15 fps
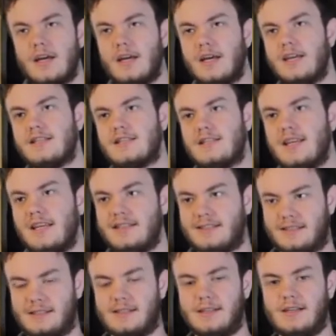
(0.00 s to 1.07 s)
is
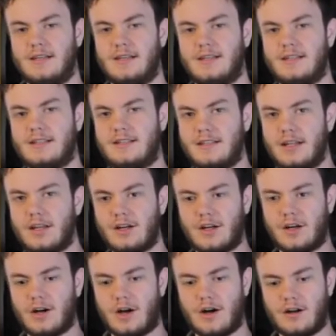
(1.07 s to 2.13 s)
this still a
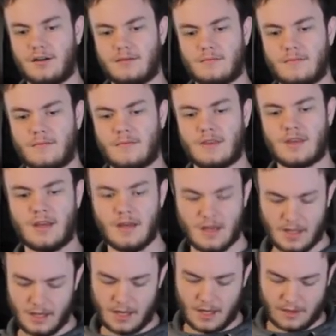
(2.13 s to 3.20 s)
good card?
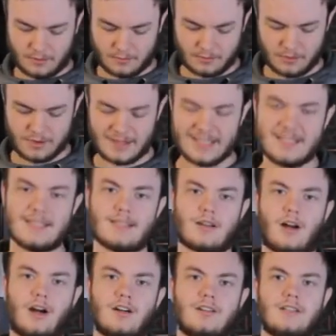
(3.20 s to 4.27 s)
Now, this is an
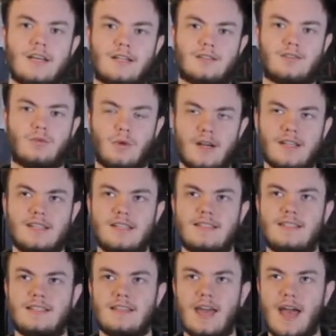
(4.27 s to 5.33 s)
RTX
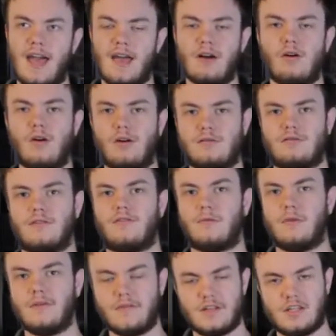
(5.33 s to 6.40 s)
2060 KO Ultra from
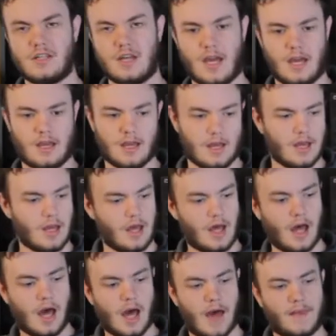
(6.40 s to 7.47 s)
EVGA.
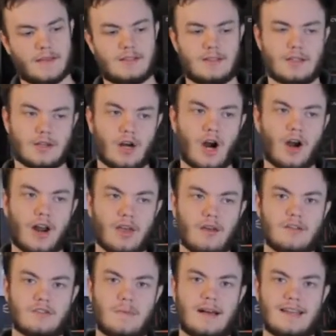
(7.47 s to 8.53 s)
This is the card I
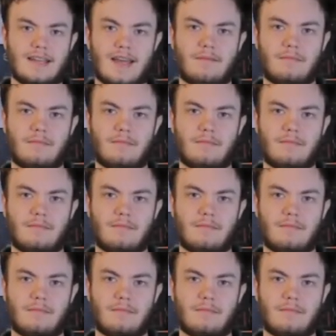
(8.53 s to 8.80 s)
use in my